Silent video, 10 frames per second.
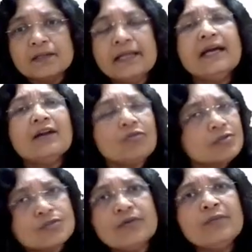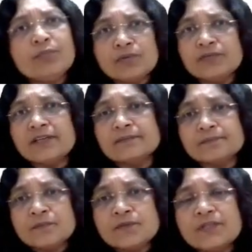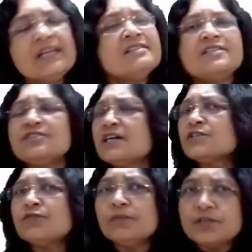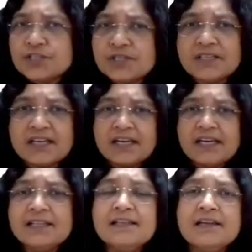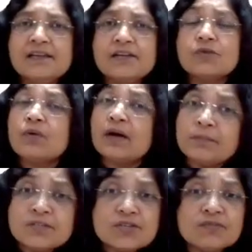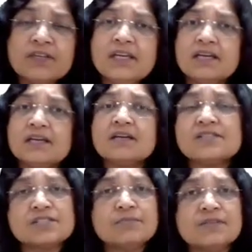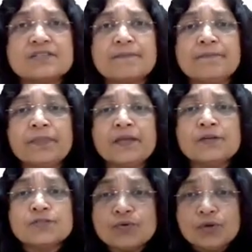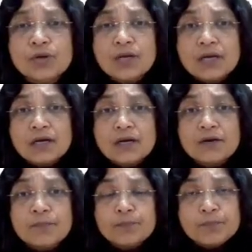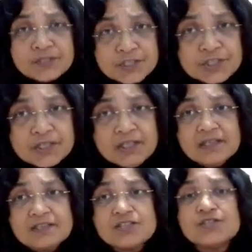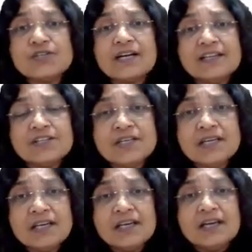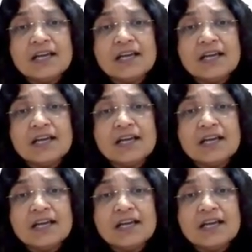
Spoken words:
They are also improving. There is a transformation in the requirements of the customers. So position, so strategy